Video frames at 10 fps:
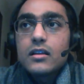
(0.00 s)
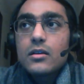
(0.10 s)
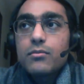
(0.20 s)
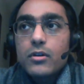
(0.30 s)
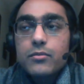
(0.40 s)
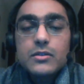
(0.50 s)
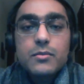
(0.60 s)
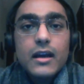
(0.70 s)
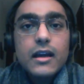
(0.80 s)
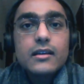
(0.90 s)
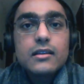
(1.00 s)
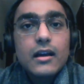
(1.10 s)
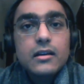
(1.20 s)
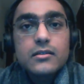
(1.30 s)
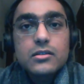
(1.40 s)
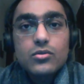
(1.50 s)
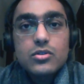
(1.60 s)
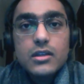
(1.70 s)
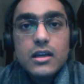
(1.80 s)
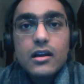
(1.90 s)
The purpose behind that is to
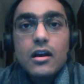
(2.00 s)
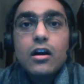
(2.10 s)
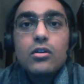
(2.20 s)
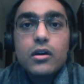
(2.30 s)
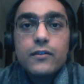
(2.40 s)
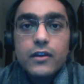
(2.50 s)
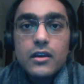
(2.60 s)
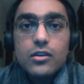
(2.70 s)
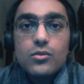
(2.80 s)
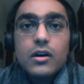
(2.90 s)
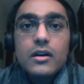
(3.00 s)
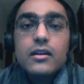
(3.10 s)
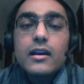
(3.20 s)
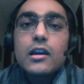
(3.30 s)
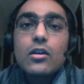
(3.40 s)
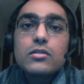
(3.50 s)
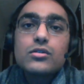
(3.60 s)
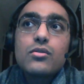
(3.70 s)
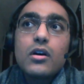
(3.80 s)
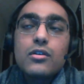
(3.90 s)
check how aware you are and
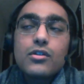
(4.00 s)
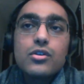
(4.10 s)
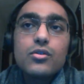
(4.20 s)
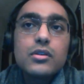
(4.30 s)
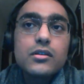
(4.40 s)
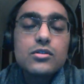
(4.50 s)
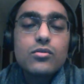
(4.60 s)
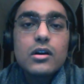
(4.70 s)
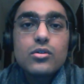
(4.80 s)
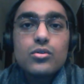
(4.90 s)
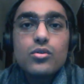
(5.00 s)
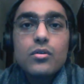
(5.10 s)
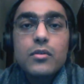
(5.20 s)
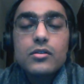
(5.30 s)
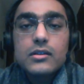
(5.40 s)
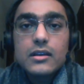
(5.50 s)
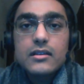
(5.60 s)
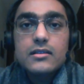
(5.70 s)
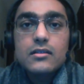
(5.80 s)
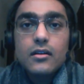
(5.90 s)
also how curious you are to know about
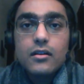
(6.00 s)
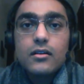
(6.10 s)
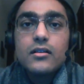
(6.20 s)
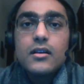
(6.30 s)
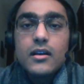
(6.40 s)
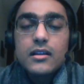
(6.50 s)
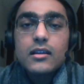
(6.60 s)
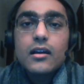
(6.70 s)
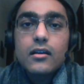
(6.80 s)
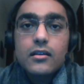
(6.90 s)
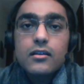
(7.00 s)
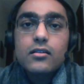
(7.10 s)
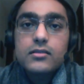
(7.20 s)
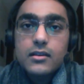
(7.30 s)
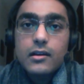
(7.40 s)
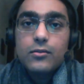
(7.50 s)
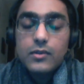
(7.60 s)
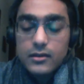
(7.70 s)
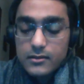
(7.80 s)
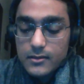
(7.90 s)
things that are in your
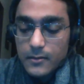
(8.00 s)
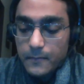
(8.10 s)
surroundings.